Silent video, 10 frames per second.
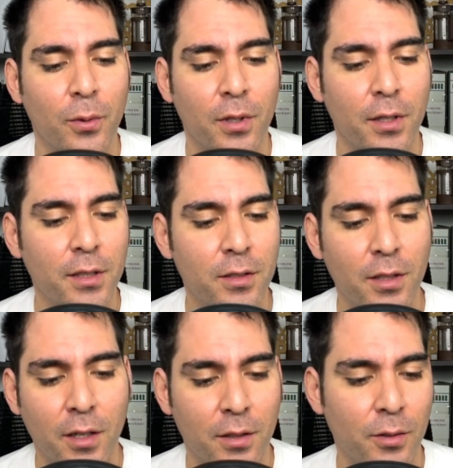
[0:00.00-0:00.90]
Let's
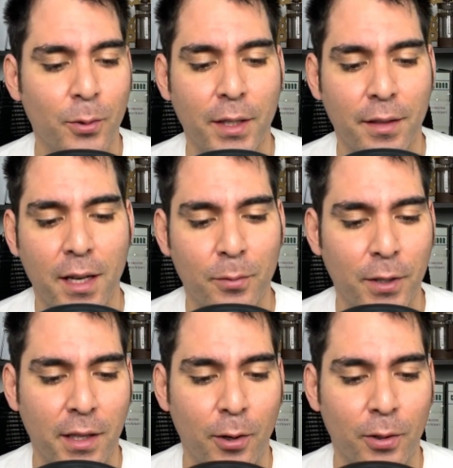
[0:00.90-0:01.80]
start doing that
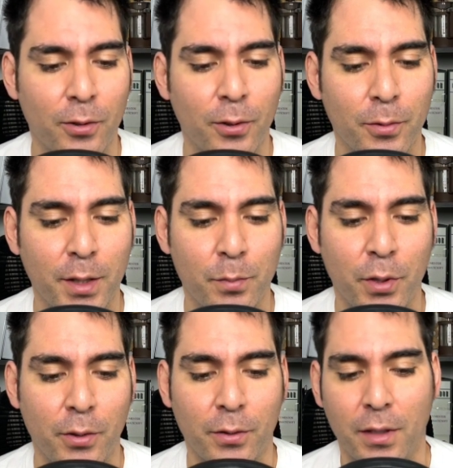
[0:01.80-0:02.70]
with our concrete
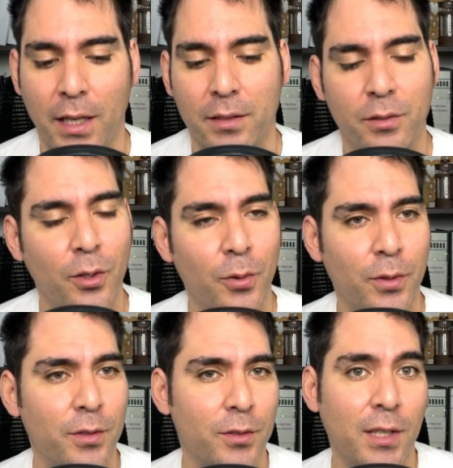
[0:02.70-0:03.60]
product class. So
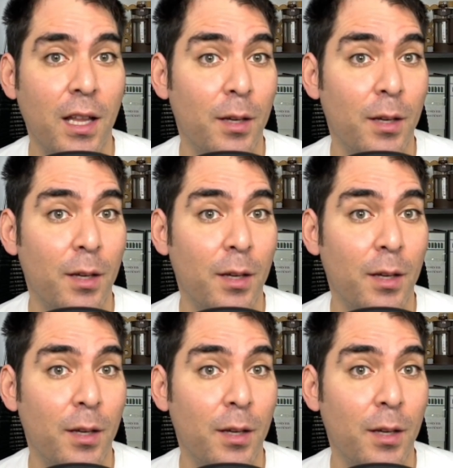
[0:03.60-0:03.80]
Scala